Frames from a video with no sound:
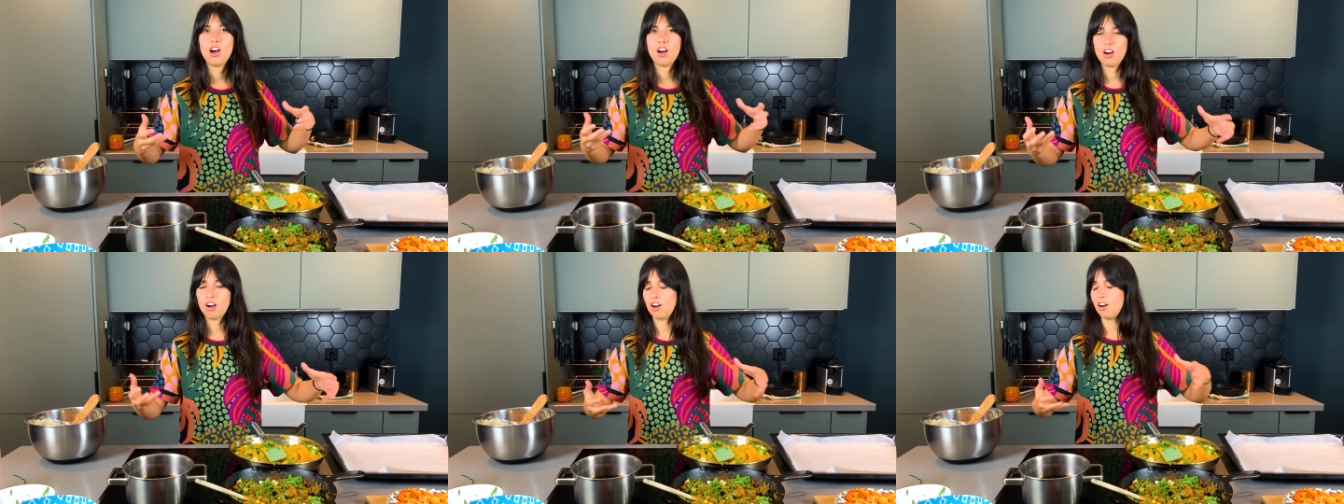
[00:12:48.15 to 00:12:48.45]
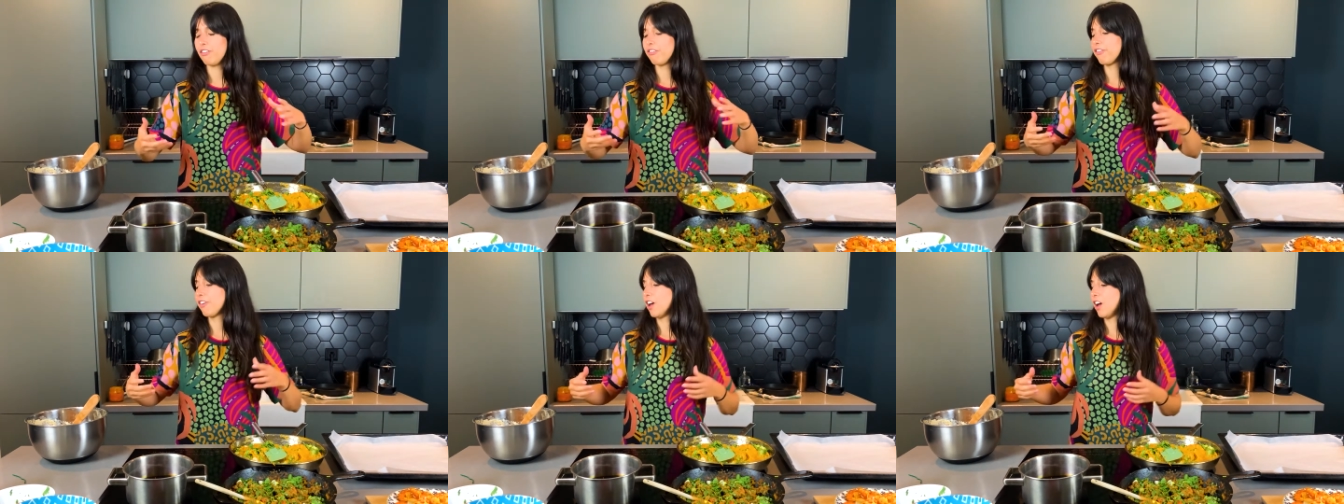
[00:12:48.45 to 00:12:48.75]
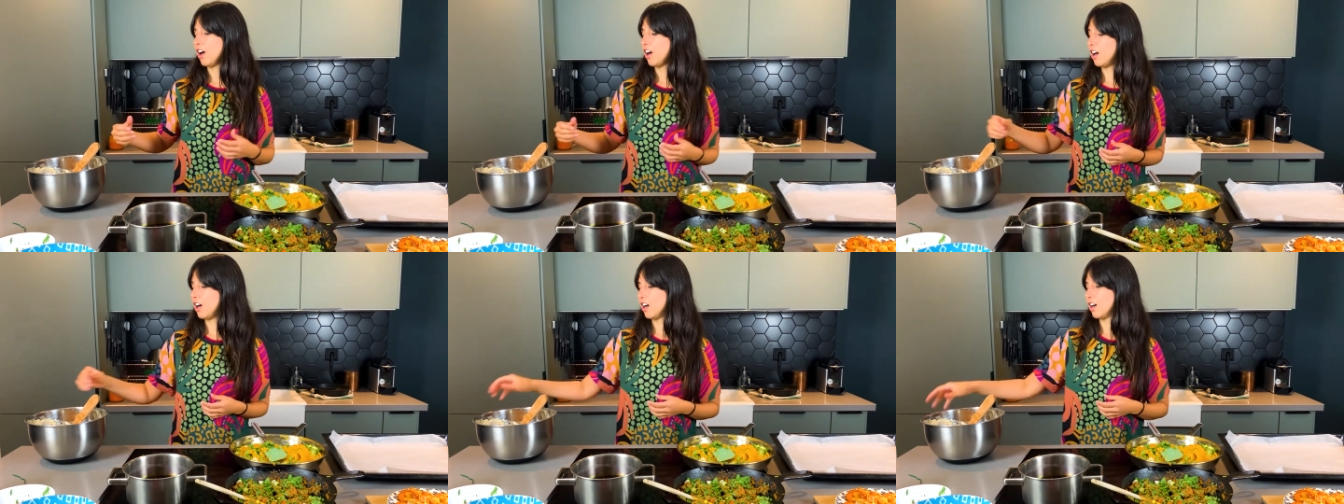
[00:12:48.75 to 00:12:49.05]
of
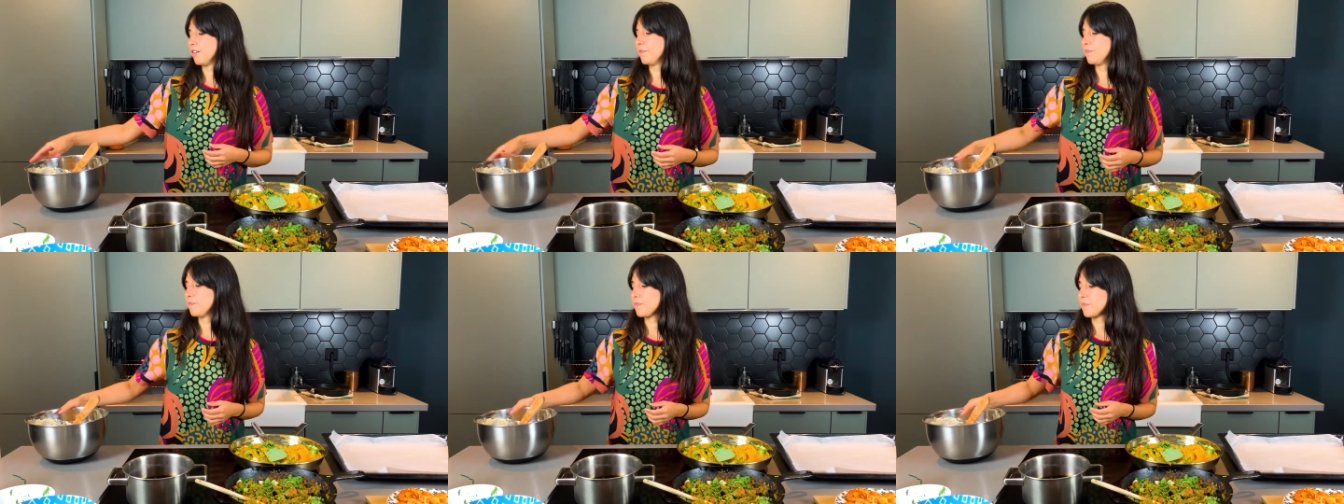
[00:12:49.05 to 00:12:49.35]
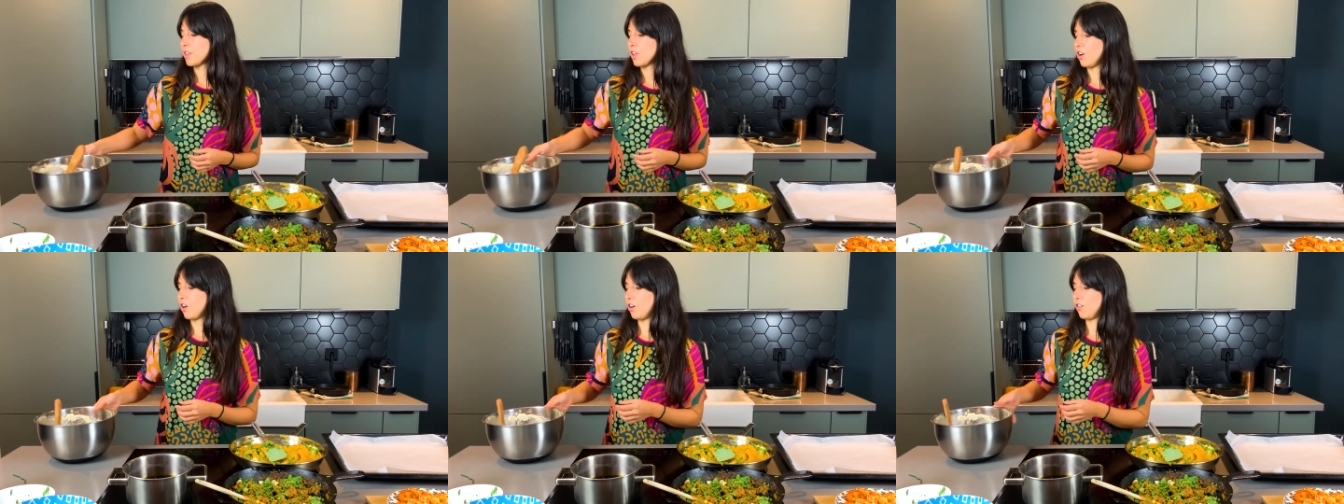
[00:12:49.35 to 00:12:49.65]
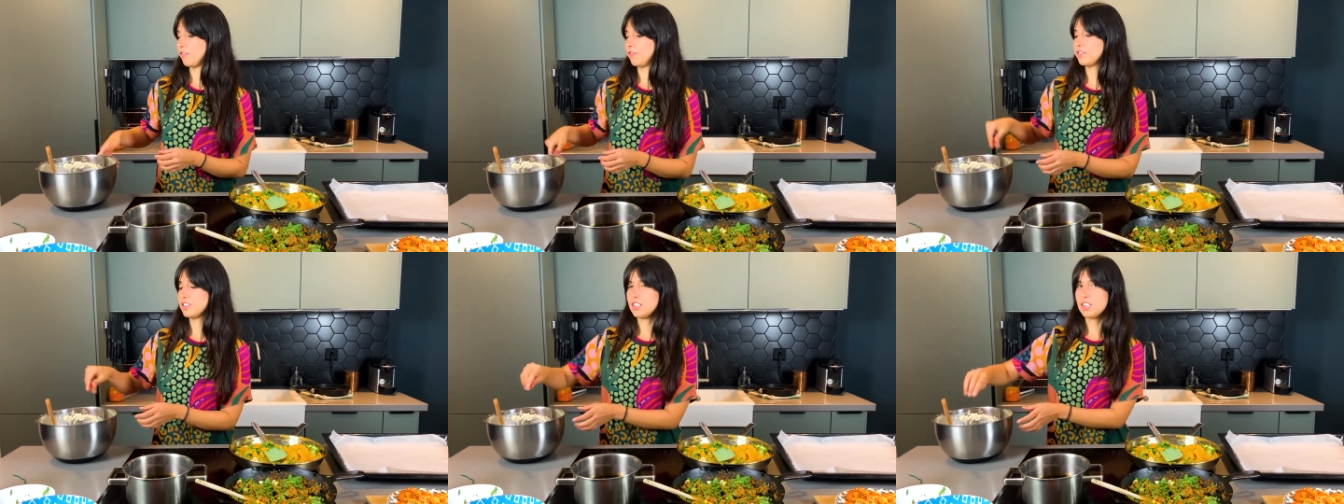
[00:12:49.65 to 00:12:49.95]

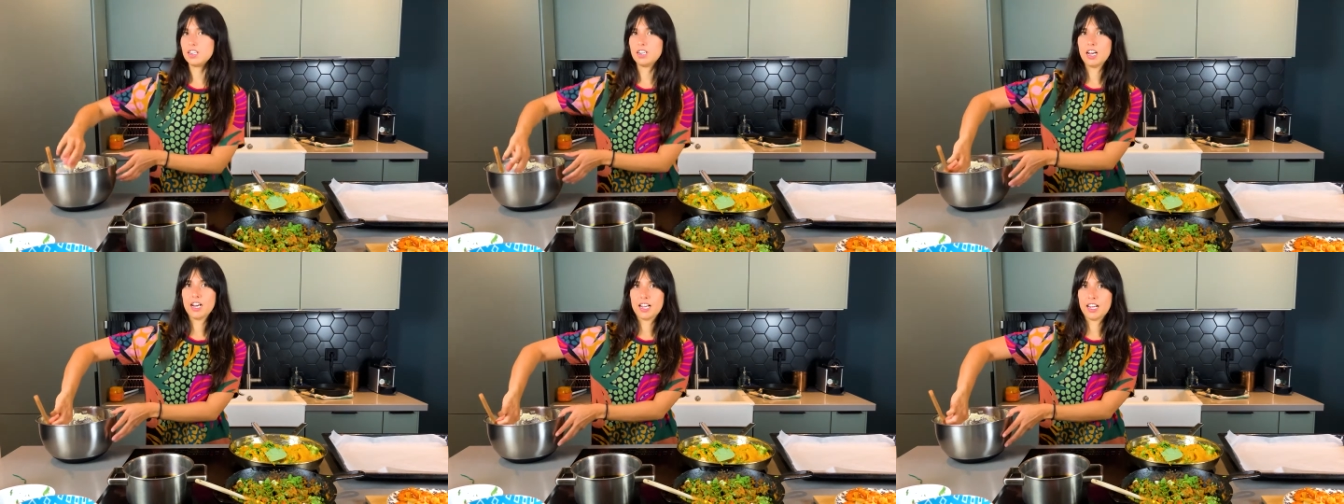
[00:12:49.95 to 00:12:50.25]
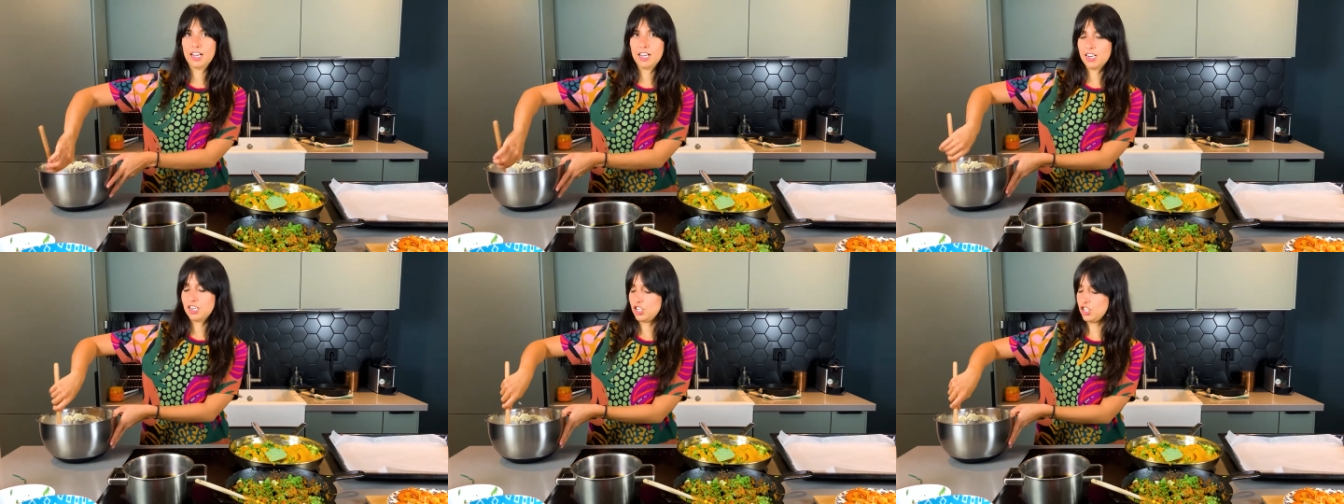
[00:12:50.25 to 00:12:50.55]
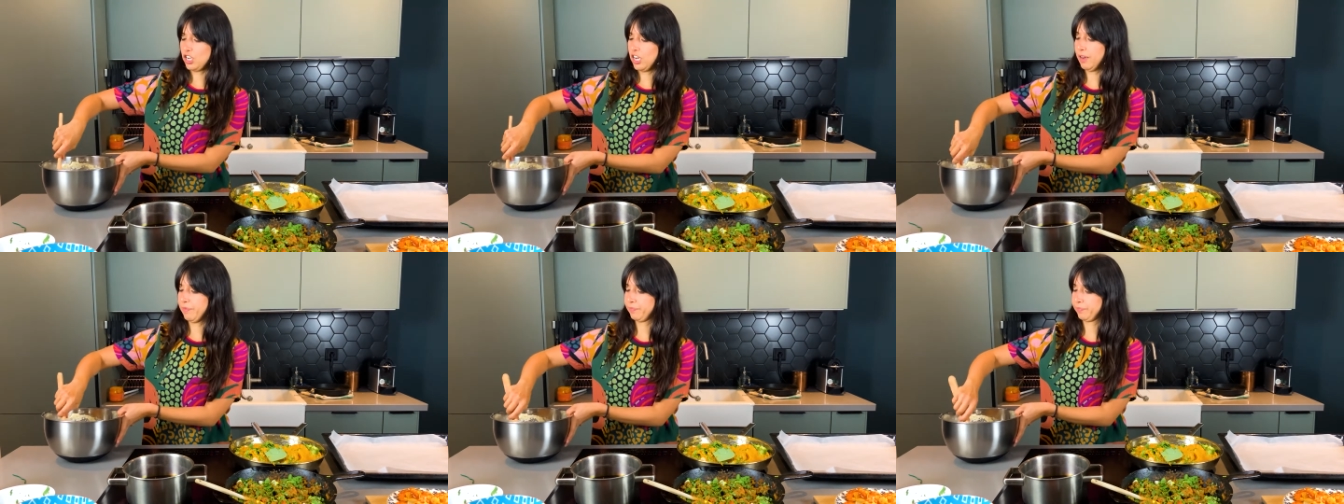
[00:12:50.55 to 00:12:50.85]
the
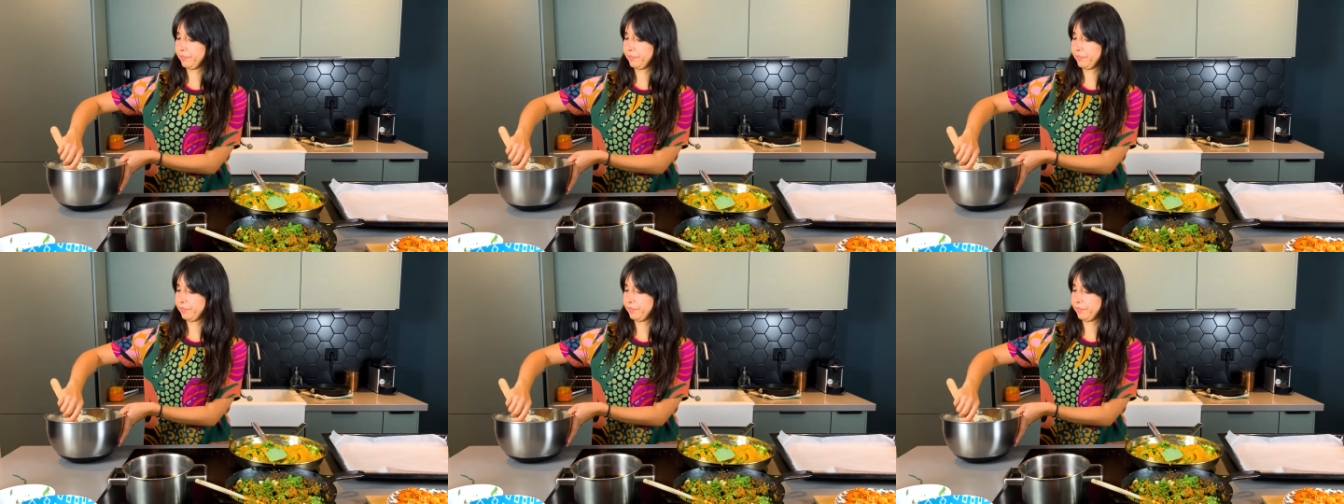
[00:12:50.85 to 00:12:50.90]
acarajé.